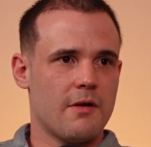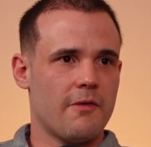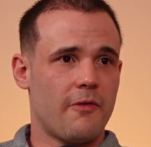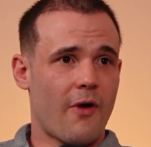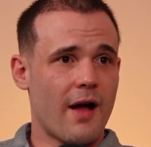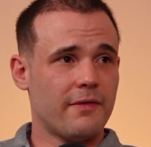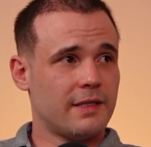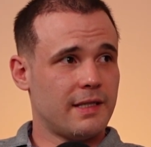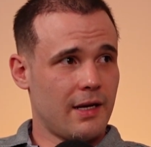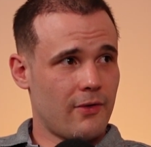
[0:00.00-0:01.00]
5
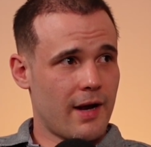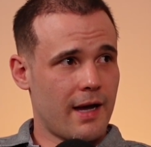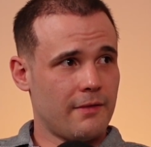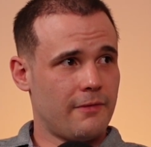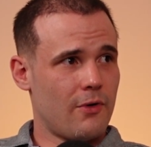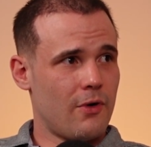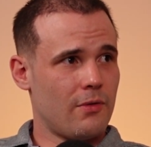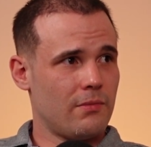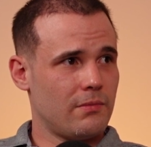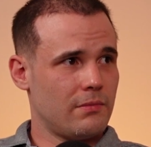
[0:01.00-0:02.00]
to 10 grand
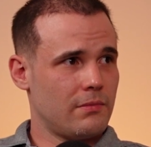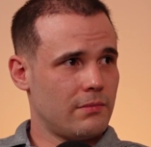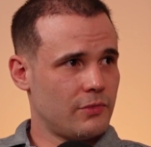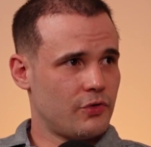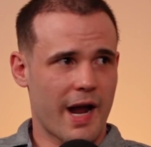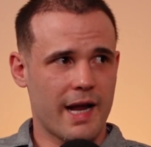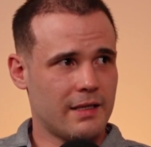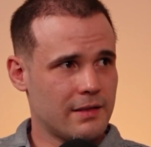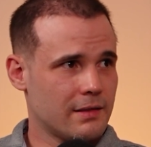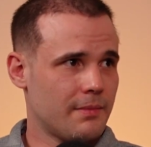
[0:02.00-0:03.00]
for
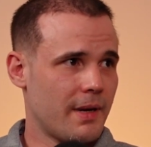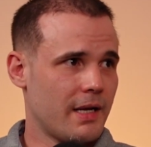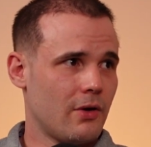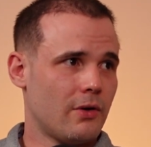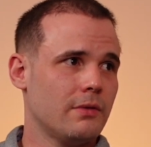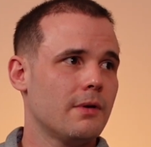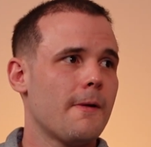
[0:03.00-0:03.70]
trades, depending on